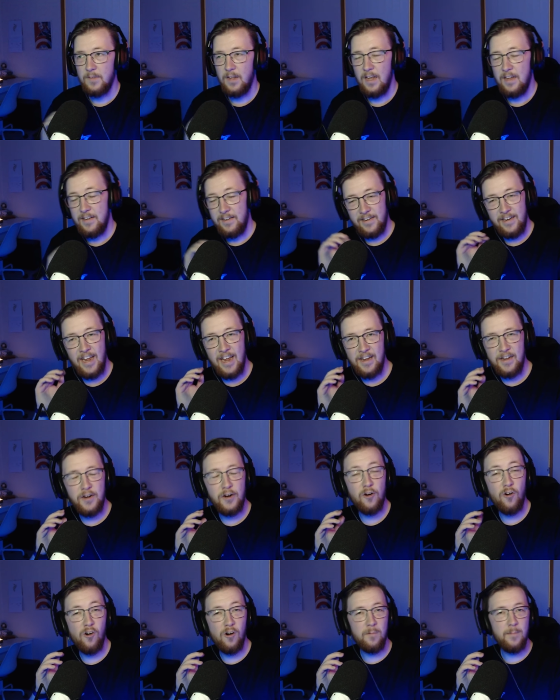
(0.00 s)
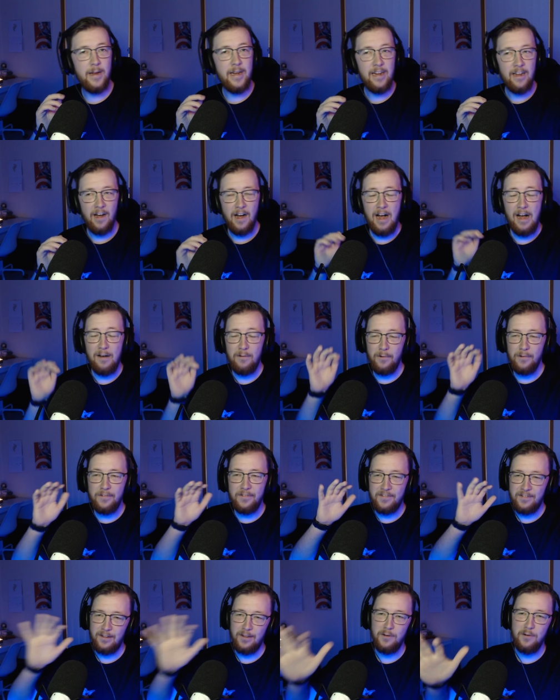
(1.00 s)
Uh, yeah, you caught me. I
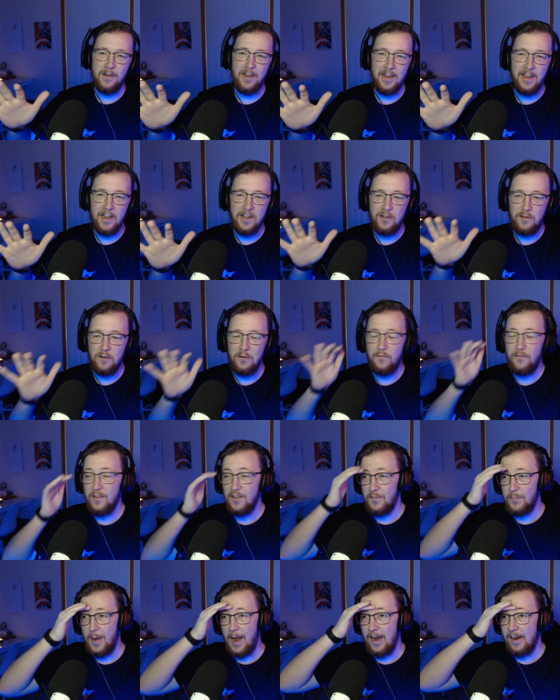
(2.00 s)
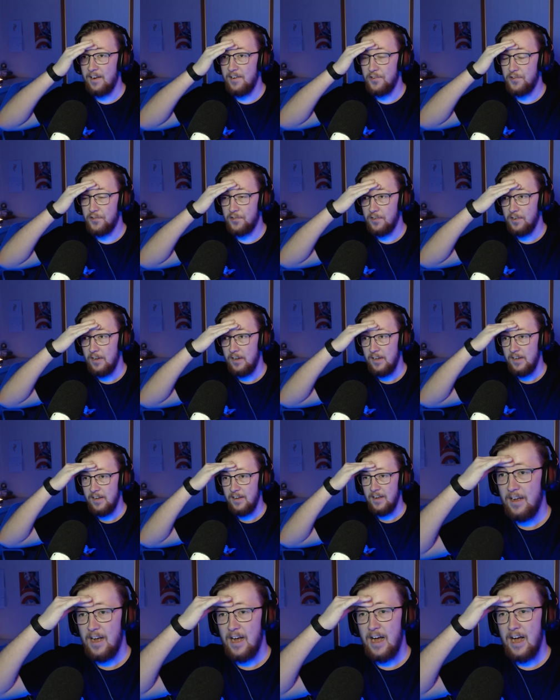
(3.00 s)
was looking at Doofy's package.
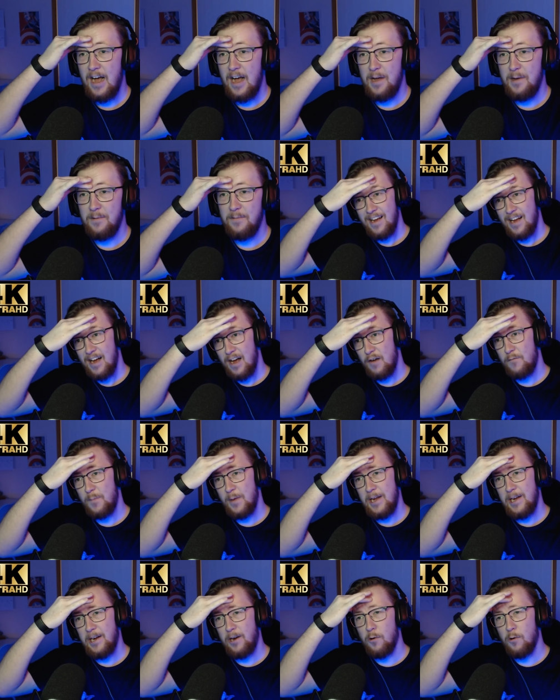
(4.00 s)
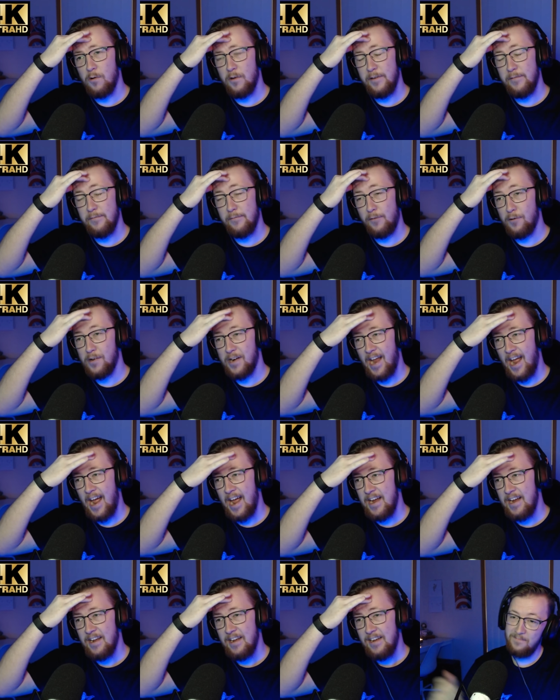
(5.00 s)
Uh, I've been caught in
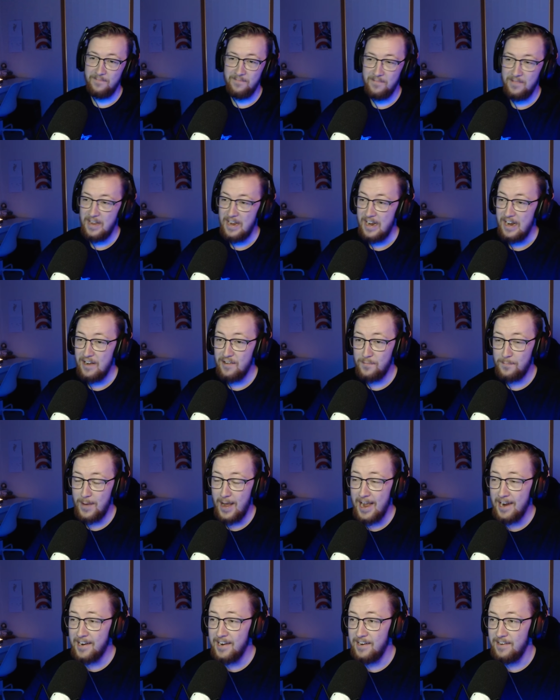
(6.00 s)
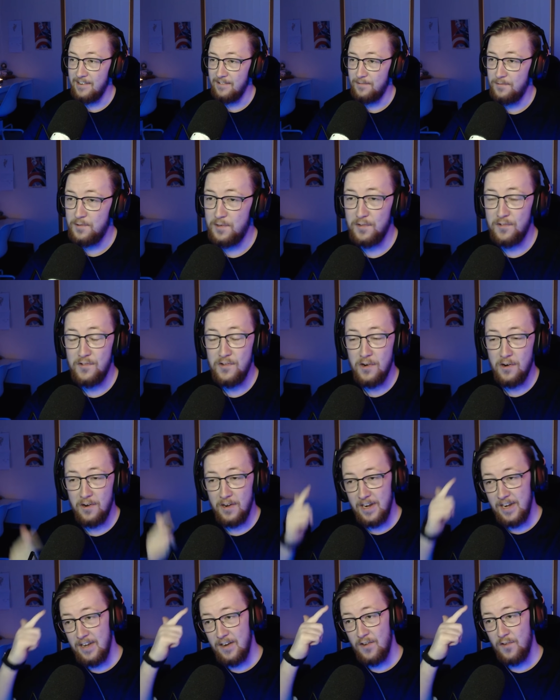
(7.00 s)
4K. He's packing, just
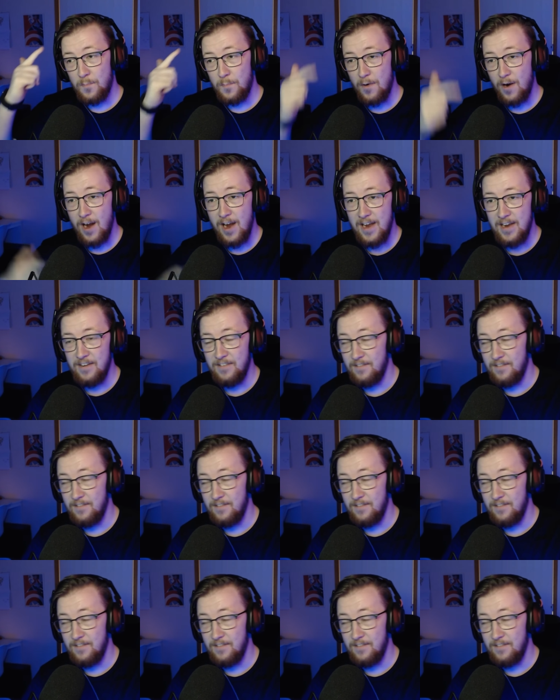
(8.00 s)
not in his brain.